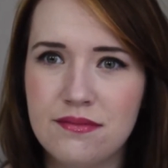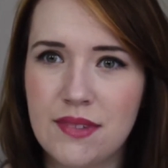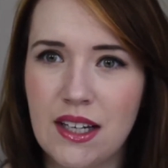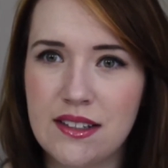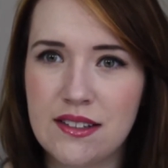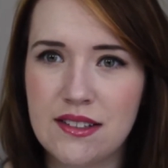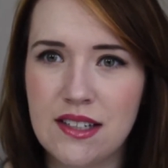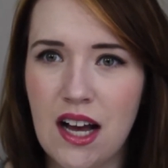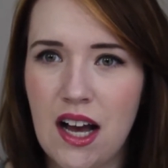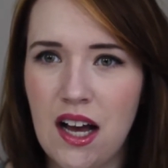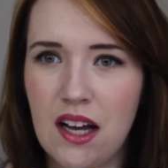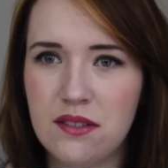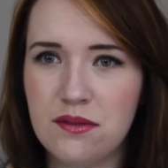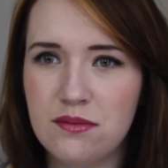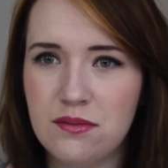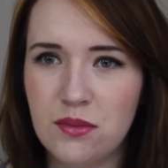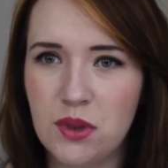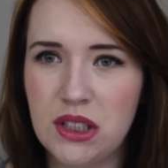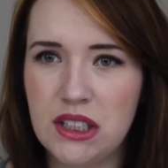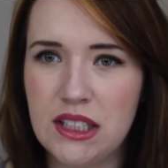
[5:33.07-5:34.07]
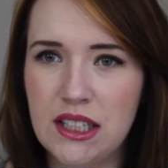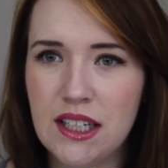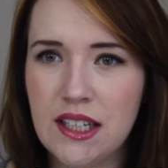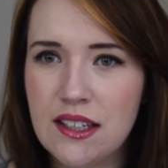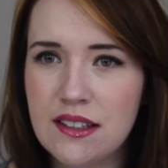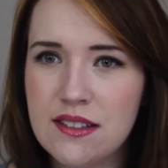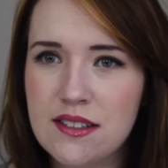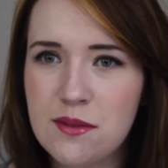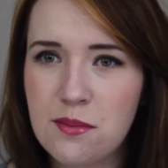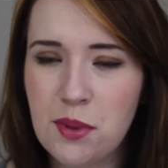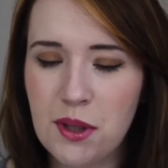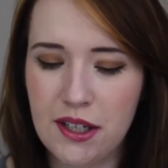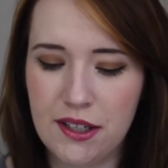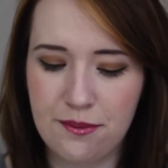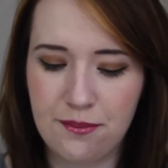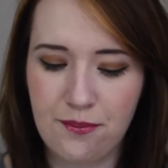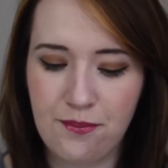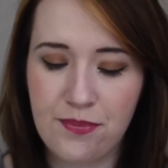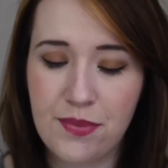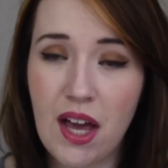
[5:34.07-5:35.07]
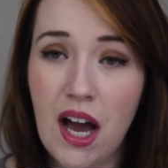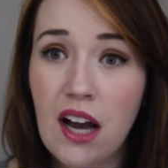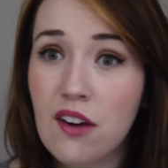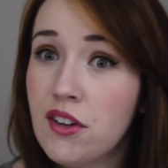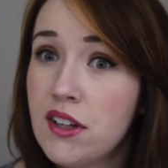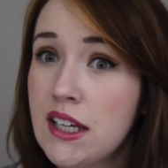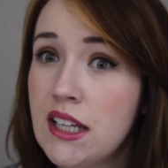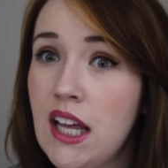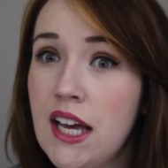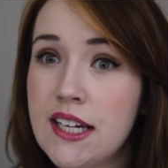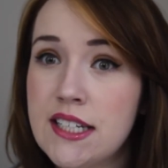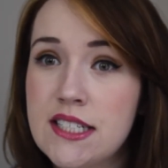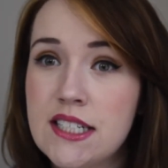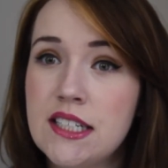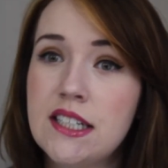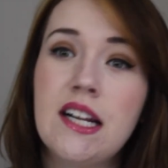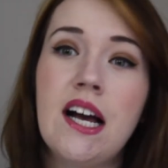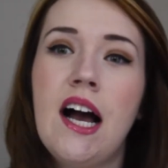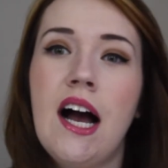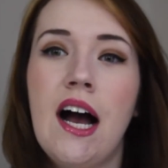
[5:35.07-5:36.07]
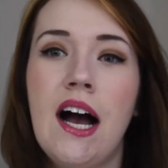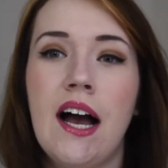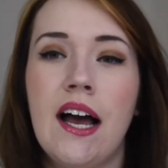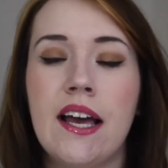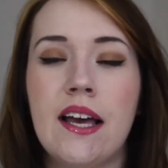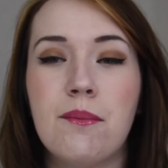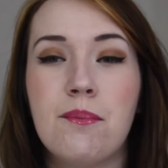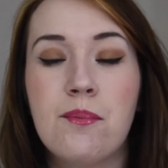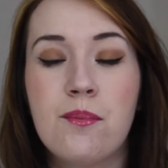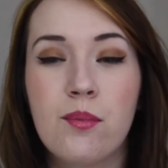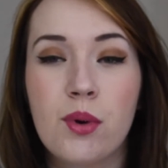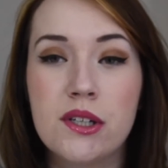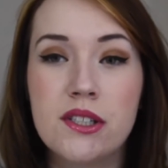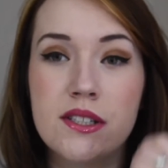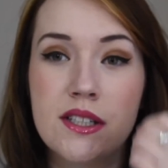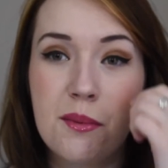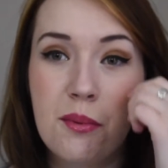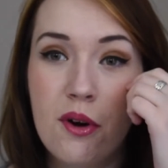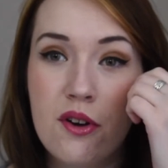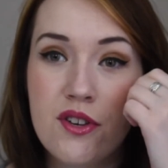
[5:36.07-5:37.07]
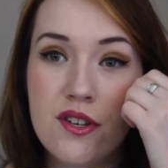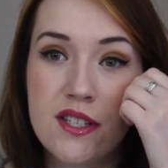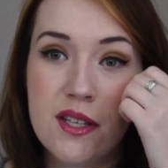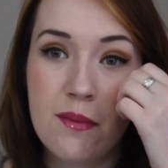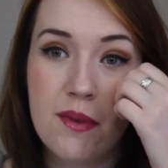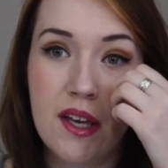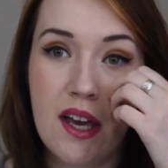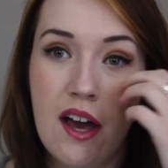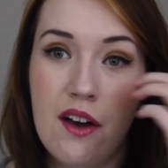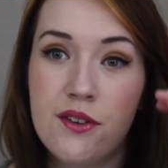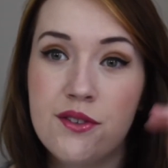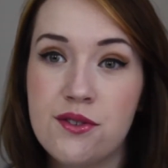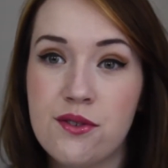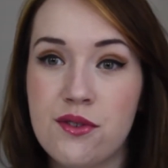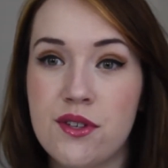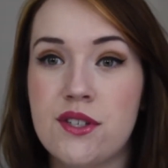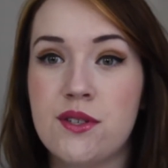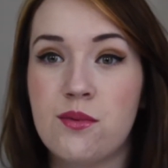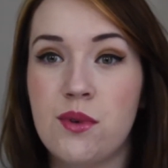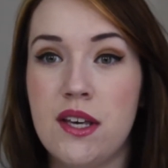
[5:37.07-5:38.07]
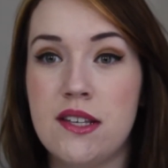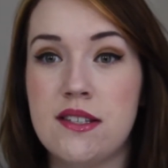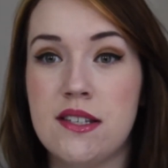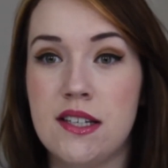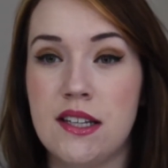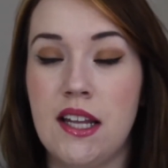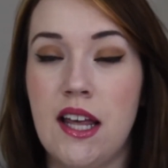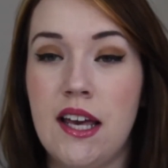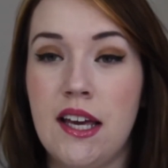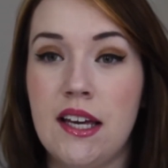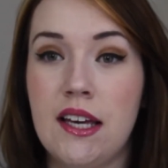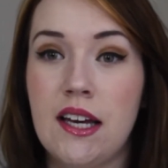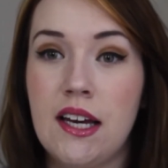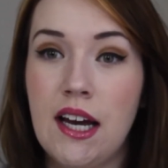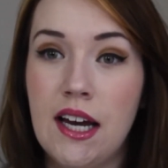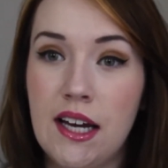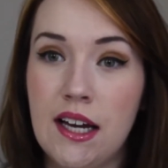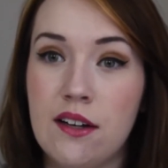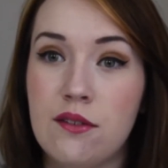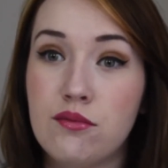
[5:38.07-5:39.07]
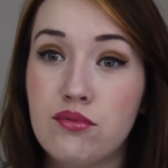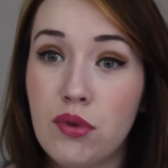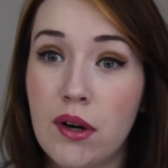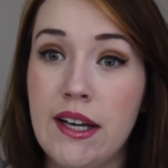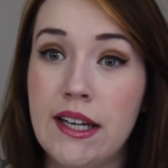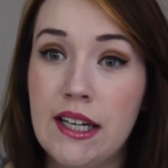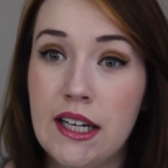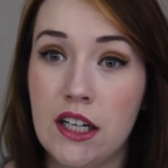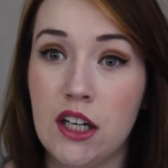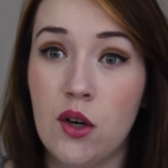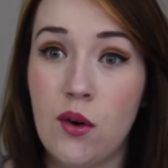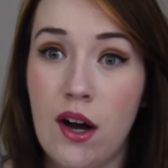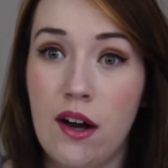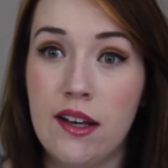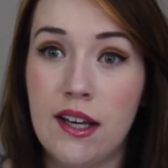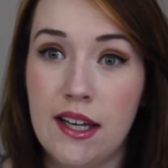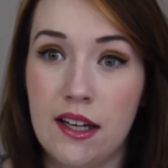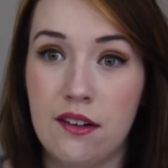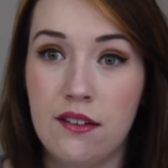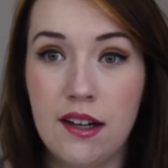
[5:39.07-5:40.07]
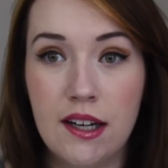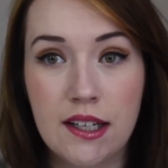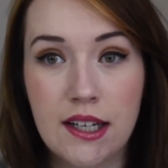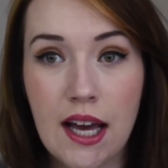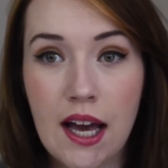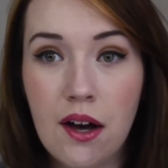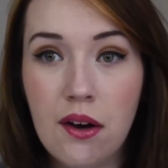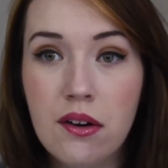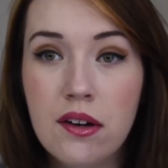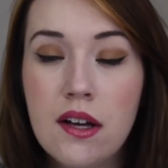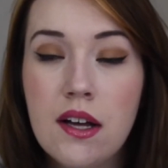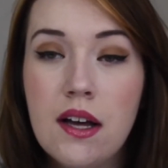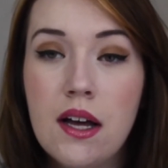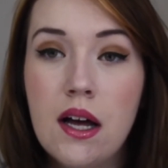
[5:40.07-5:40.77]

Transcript: that's not what it is, but I really liked it. I recently purchased something else, so this isn't like gonna go out and get it right now.